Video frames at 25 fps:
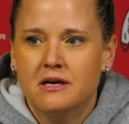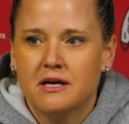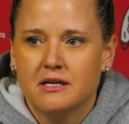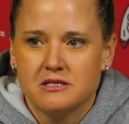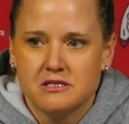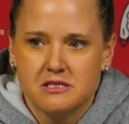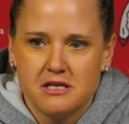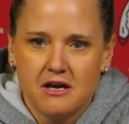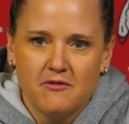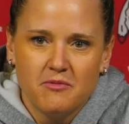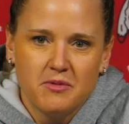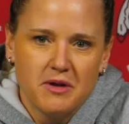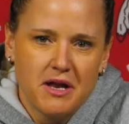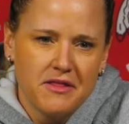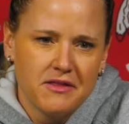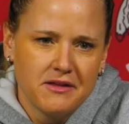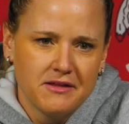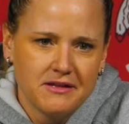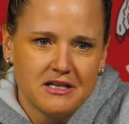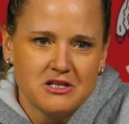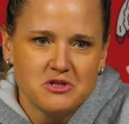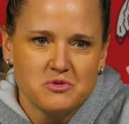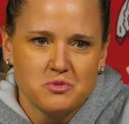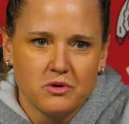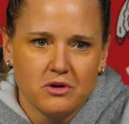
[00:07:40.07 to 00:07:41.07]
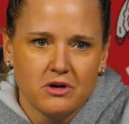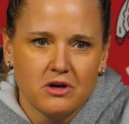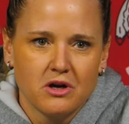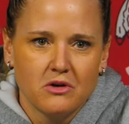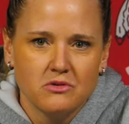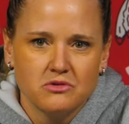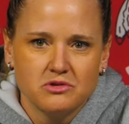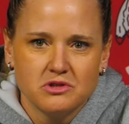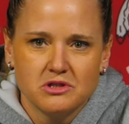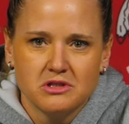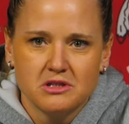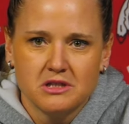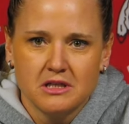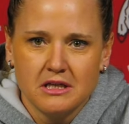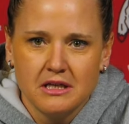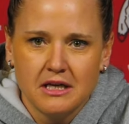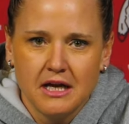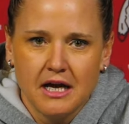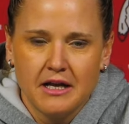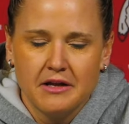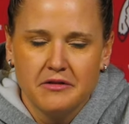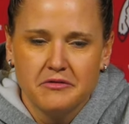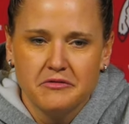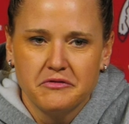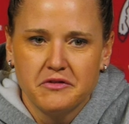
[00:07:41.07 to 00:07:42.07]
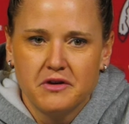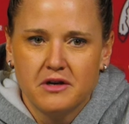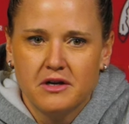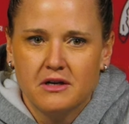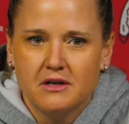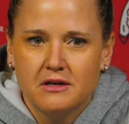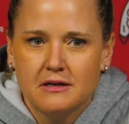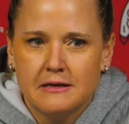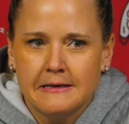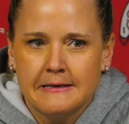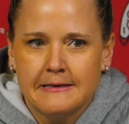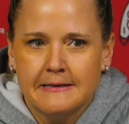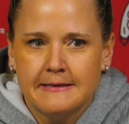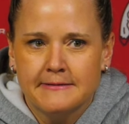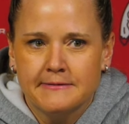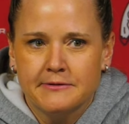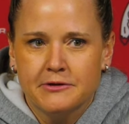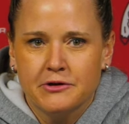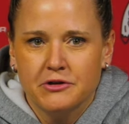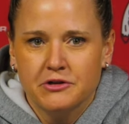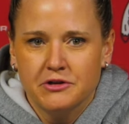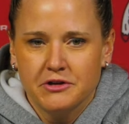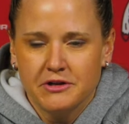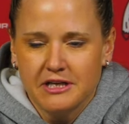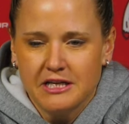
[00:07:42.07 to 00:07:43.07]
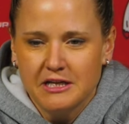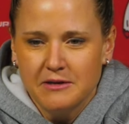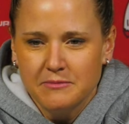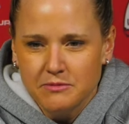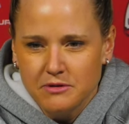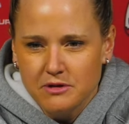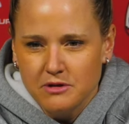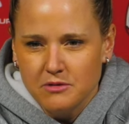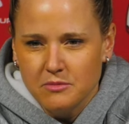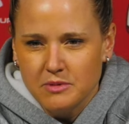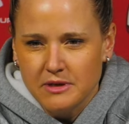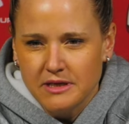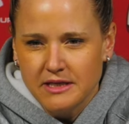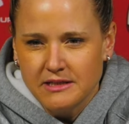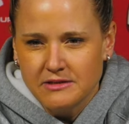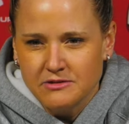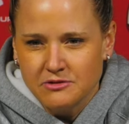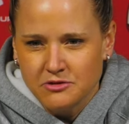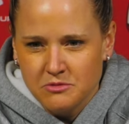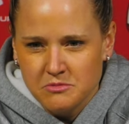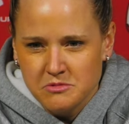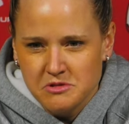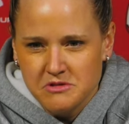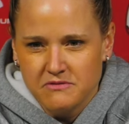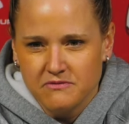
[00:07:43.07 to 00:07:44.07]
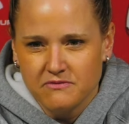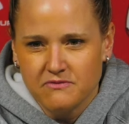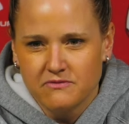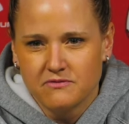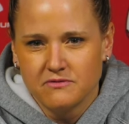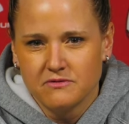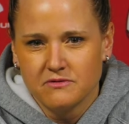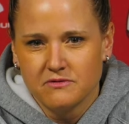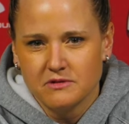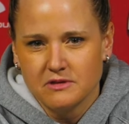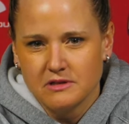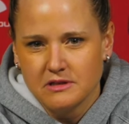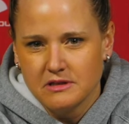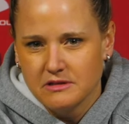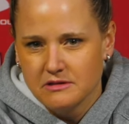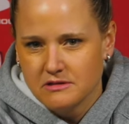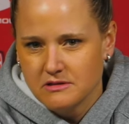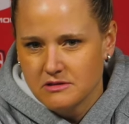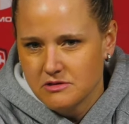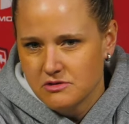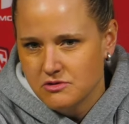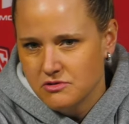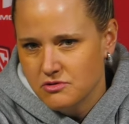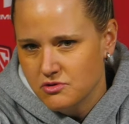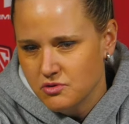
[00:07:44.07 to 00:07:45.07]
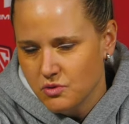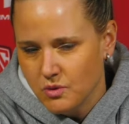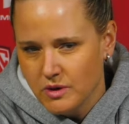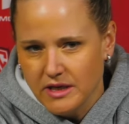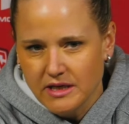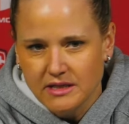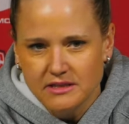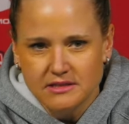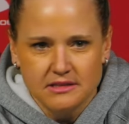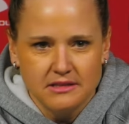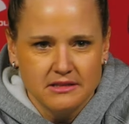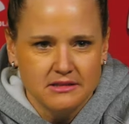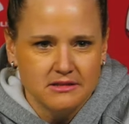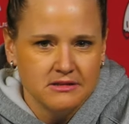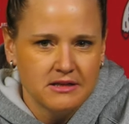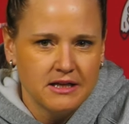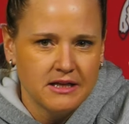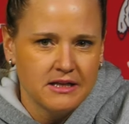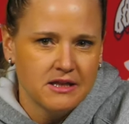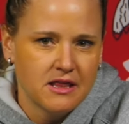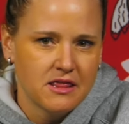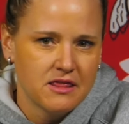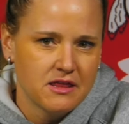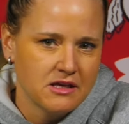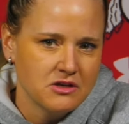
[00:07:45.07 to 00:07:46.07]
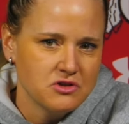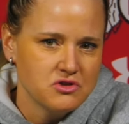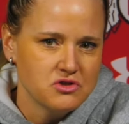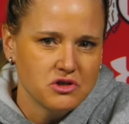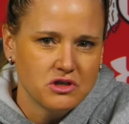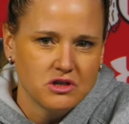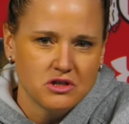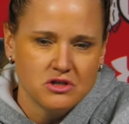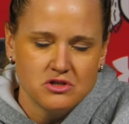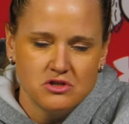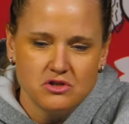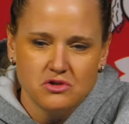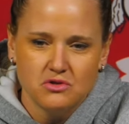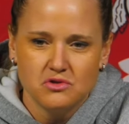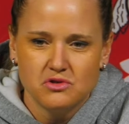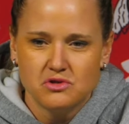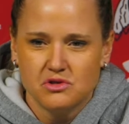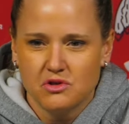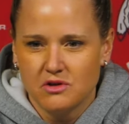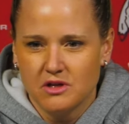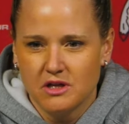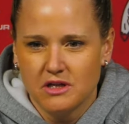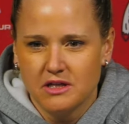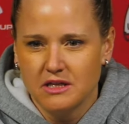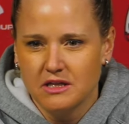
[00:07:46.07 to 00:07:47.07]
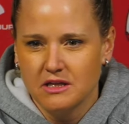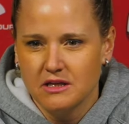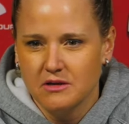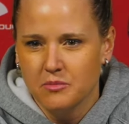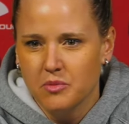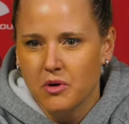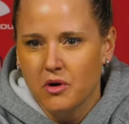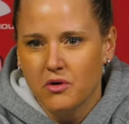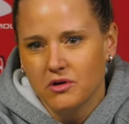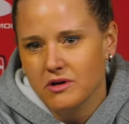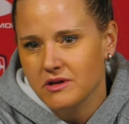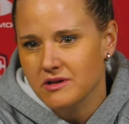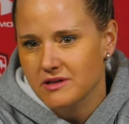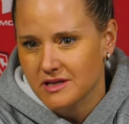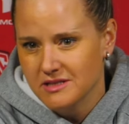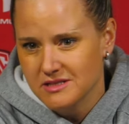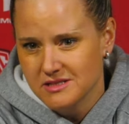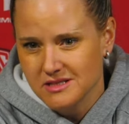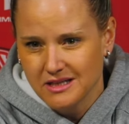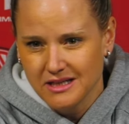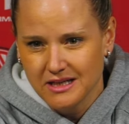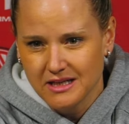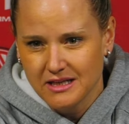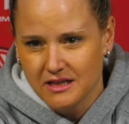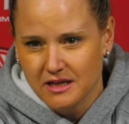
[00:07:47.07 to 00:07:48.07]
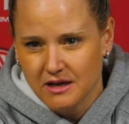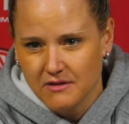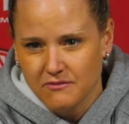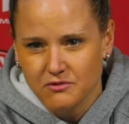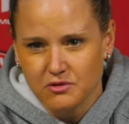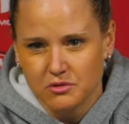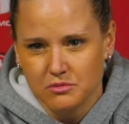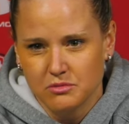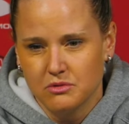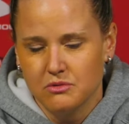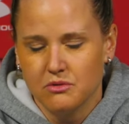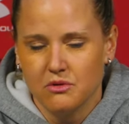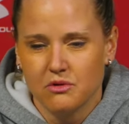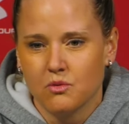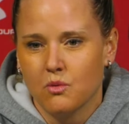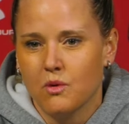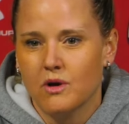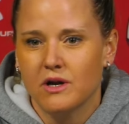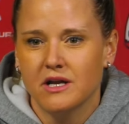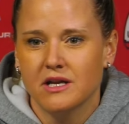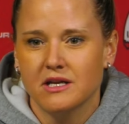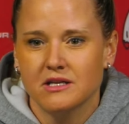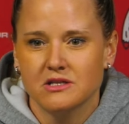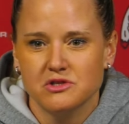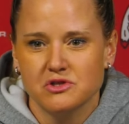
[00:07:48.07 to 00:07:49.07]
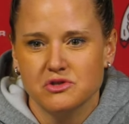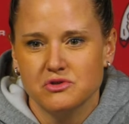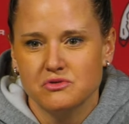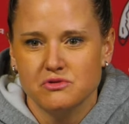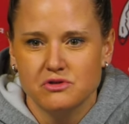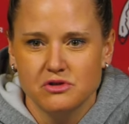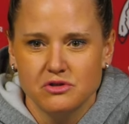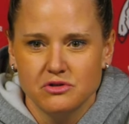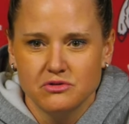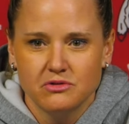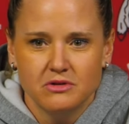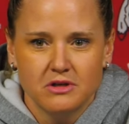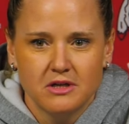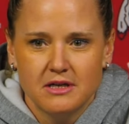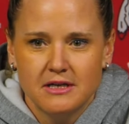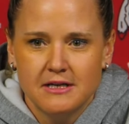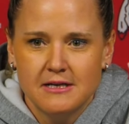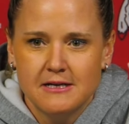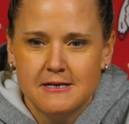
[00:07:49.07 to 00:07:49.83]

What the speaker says: It's tough, but I think that's where coaches can kind of earn their keep a little bit in terms of tweaks and things you can do so that the opponent doesn't get comfortable with what it is you do.